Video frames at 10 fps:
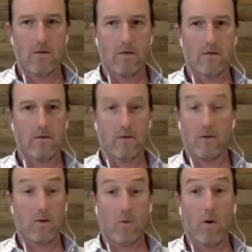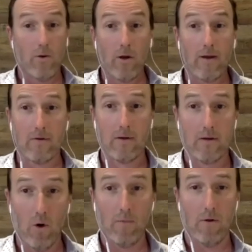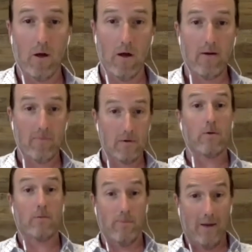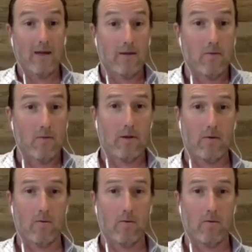doing, well, not even doing normal life, but doing better than what they were.